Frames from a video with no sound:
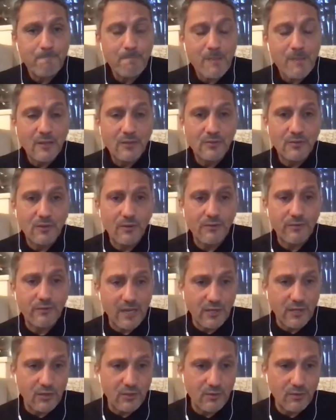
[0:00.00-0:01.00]
So
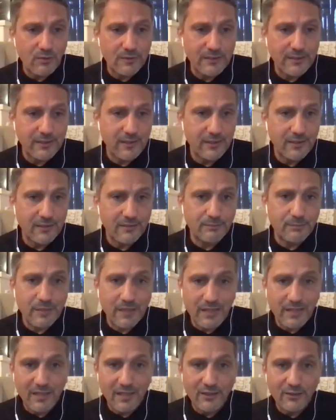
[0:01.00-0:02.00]
thank you and
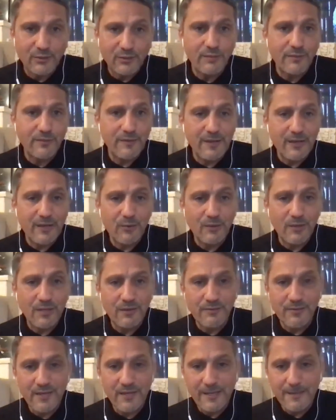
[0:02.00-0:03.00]
good
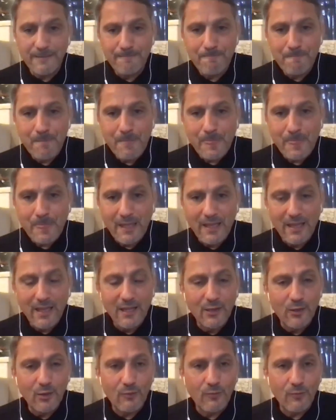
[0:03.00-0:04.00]
evening,
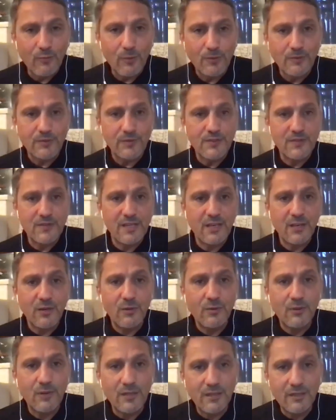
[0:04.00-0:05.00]
and look forward to seeing
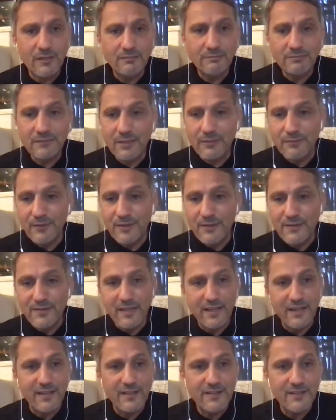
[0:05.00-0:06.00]
you in different
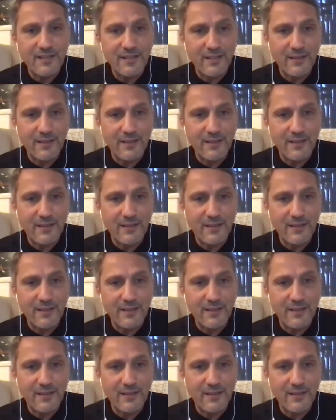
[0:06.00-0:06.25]
settings in the